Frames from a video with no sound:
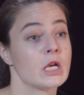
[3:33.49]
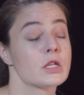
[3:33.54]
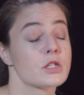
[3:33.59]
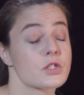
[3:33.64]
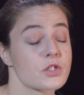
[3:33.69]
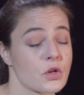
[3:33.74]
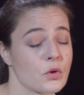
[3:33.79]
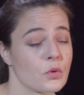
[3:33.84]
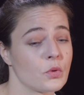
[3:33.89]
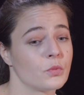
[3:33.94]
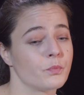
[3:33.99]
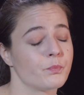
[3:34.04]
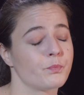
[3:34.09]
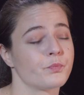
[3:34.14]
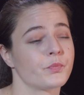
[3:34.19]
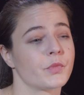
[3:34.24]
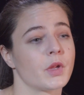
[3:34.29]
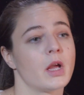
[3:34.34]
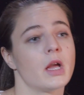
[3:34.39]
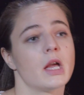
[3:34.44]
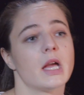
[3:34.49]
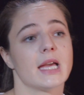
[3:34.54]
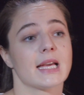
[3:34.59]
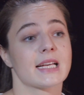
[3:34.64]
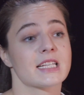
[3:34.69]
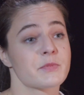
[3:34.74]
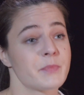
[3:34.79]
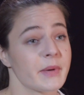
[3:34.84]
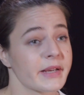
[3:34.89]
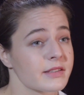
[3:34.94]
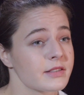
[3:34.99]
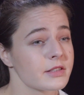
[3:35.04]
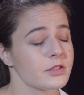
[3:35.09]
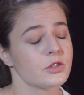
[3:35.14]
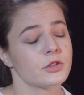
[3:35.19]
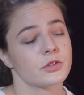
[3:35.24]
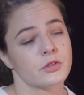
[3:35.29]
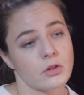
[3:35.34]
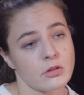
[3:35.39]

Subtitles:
So, expecting your